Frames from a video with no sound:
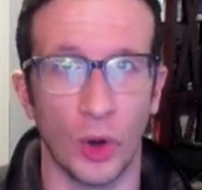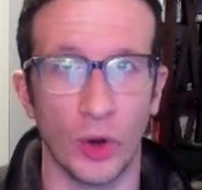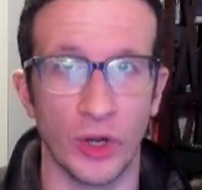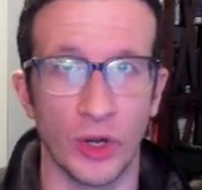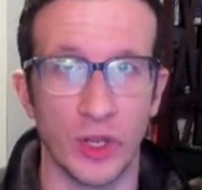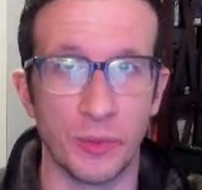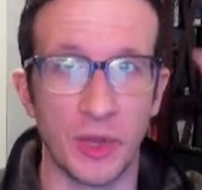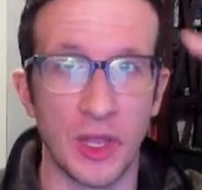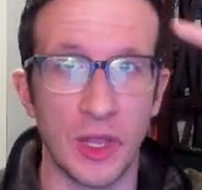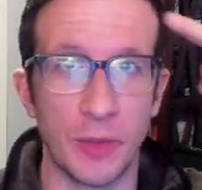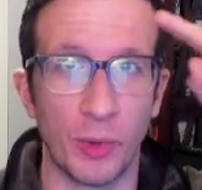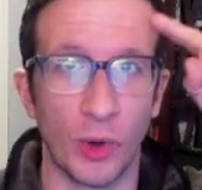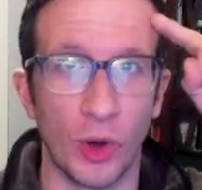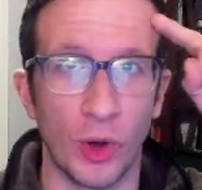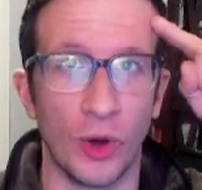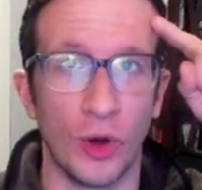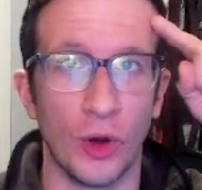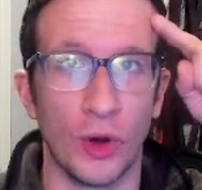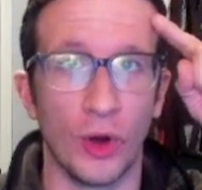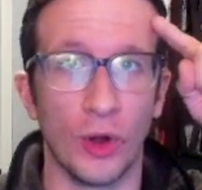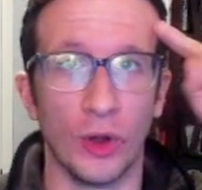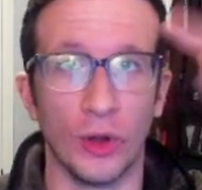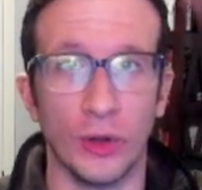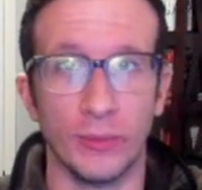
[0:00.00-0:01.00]
Party
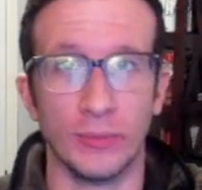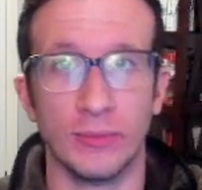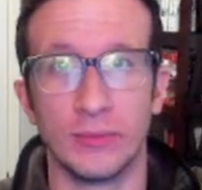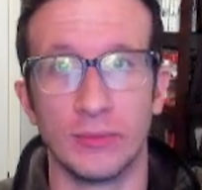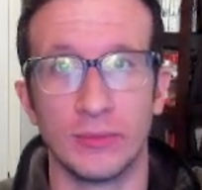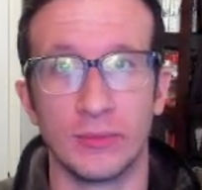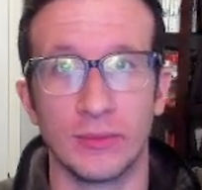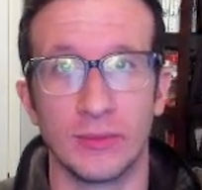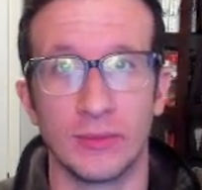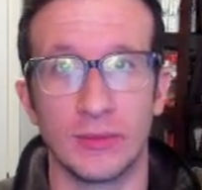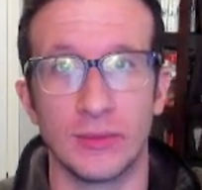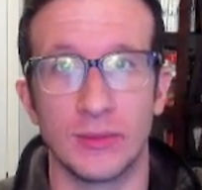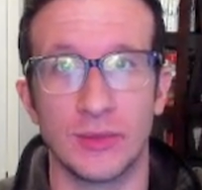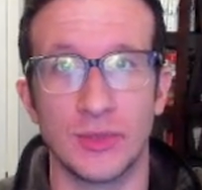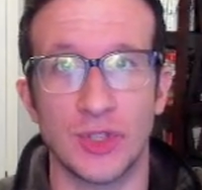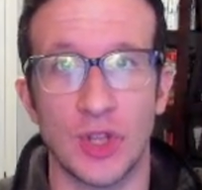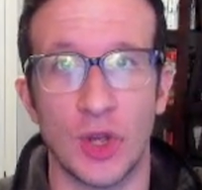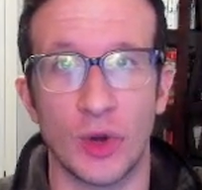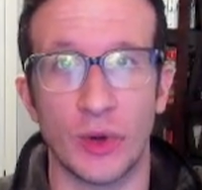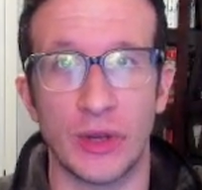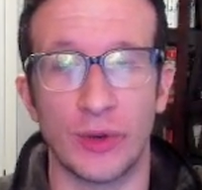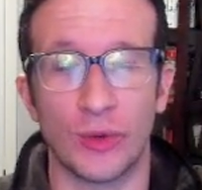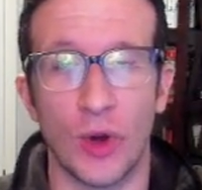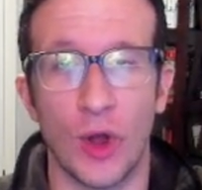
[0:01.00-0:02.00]
people,
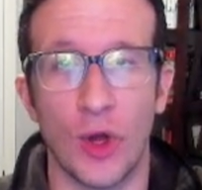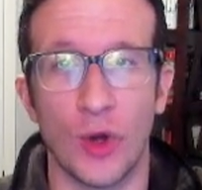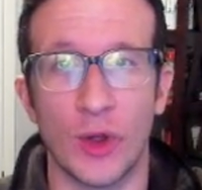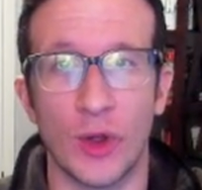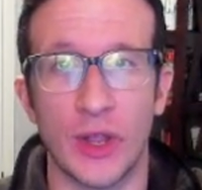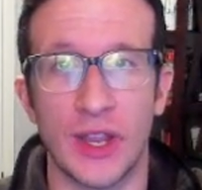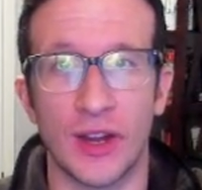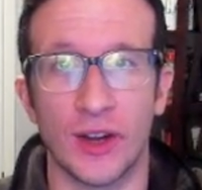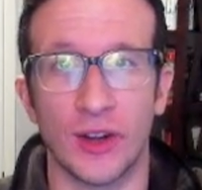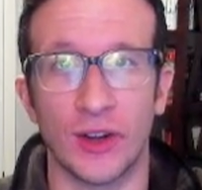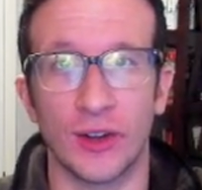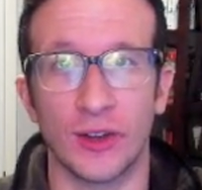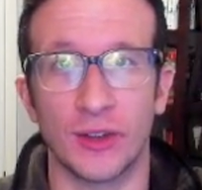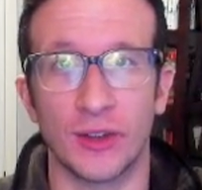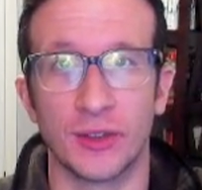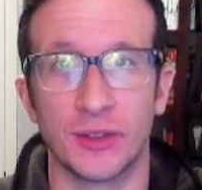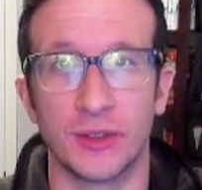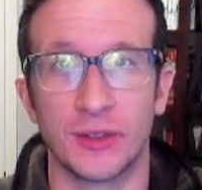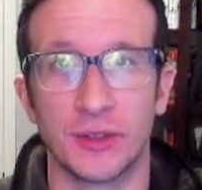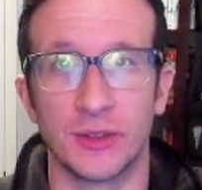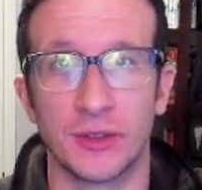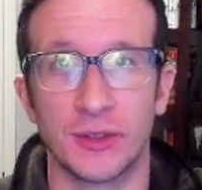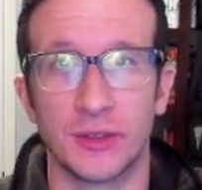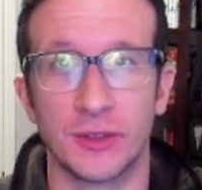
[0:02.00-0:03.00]
Tony Rowe
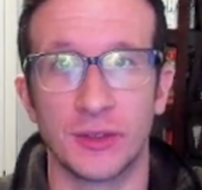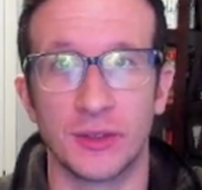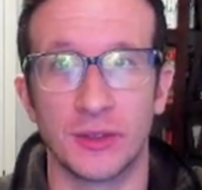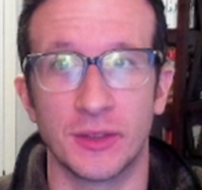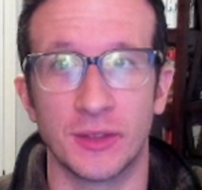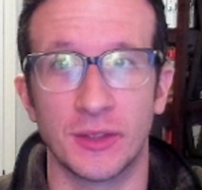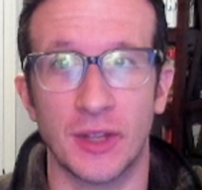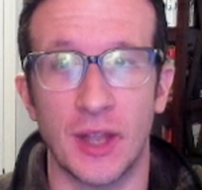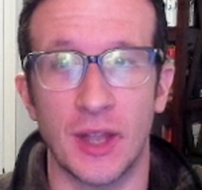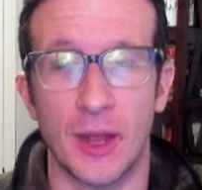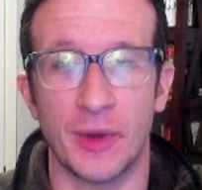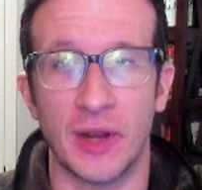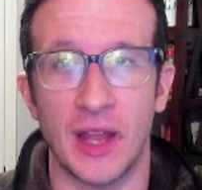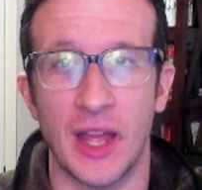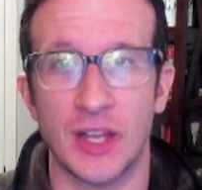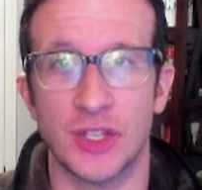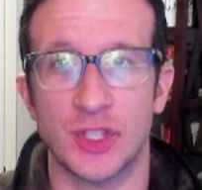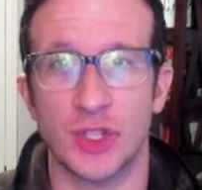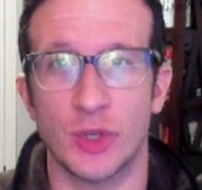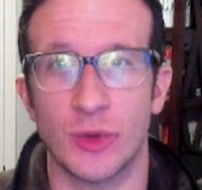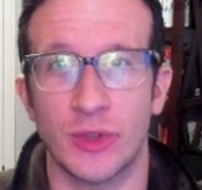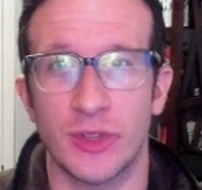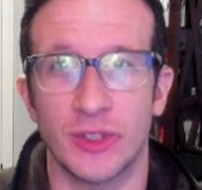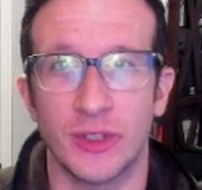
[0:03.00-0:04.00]
here, coming
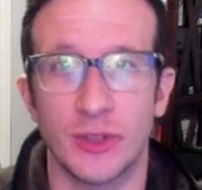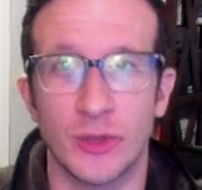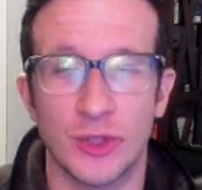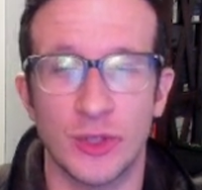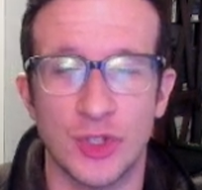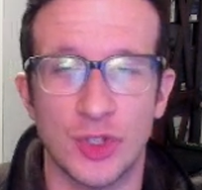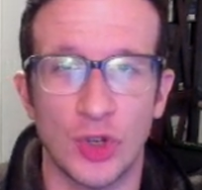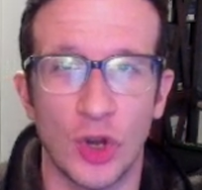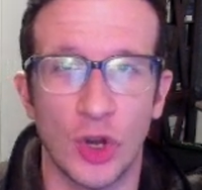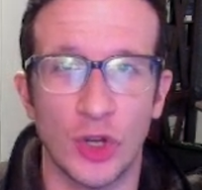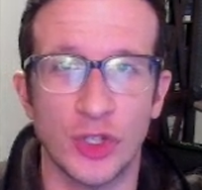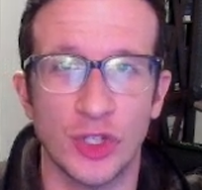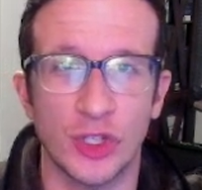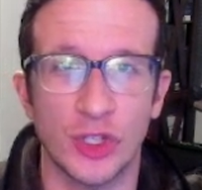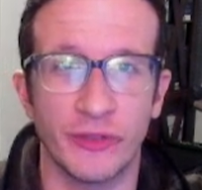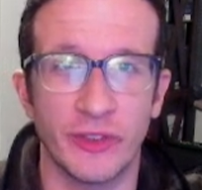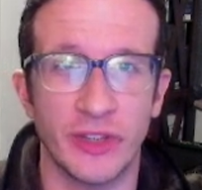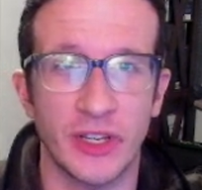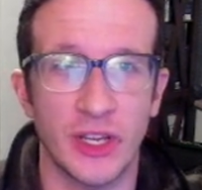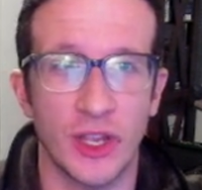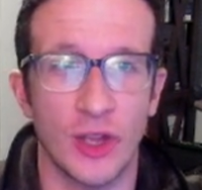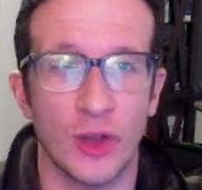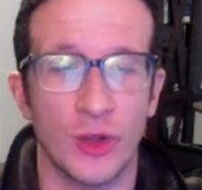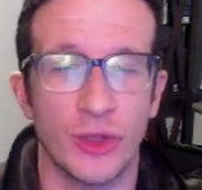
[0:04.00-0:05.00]
at you with a new
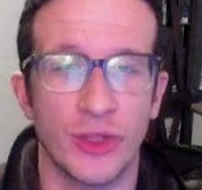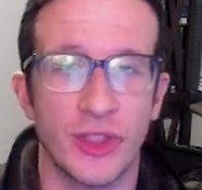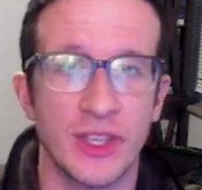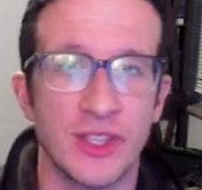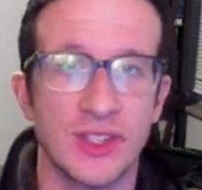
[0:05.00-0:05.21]
instructional video.